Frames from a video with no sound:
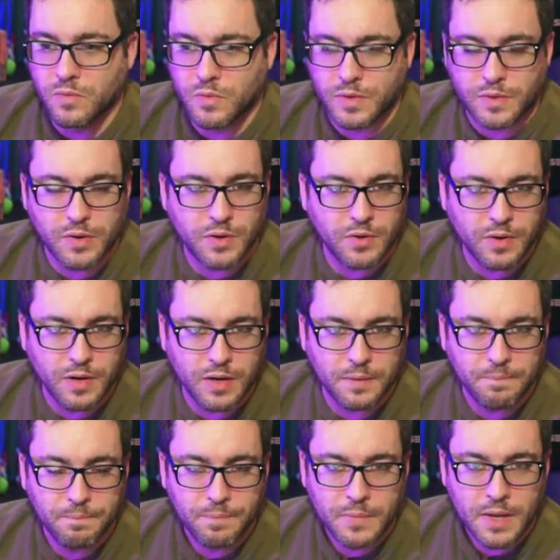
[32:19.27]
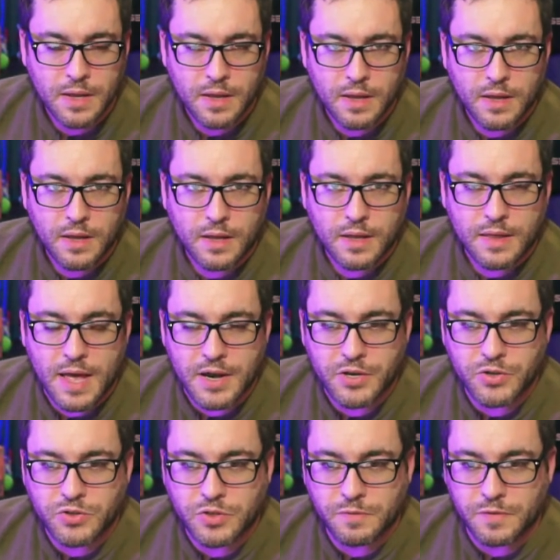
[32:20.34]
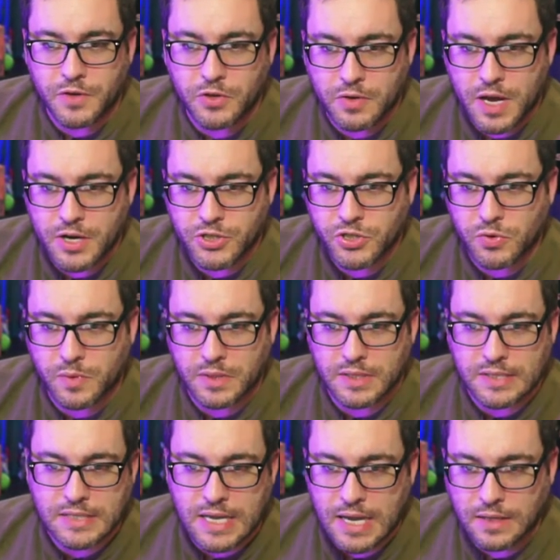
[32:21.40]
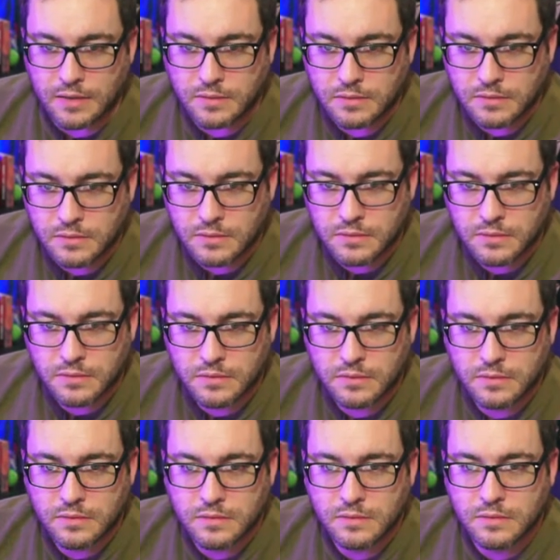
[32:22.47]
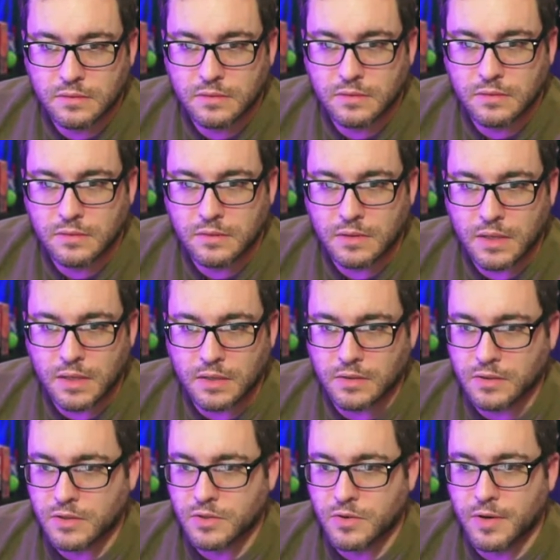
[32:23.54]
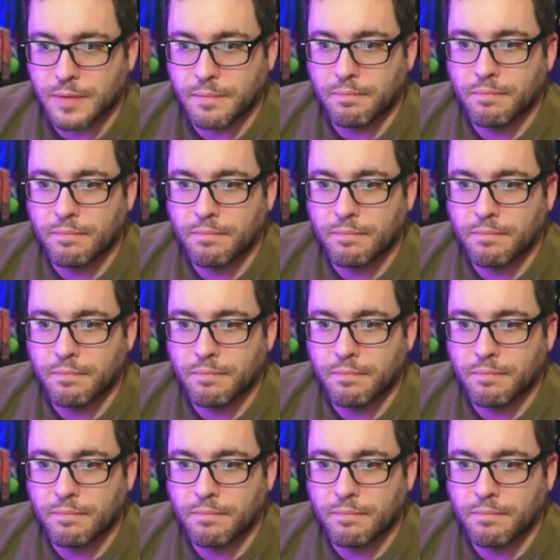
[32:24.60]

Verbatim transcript: with their uh that YouTube video kind of showing the scale. And it looks great.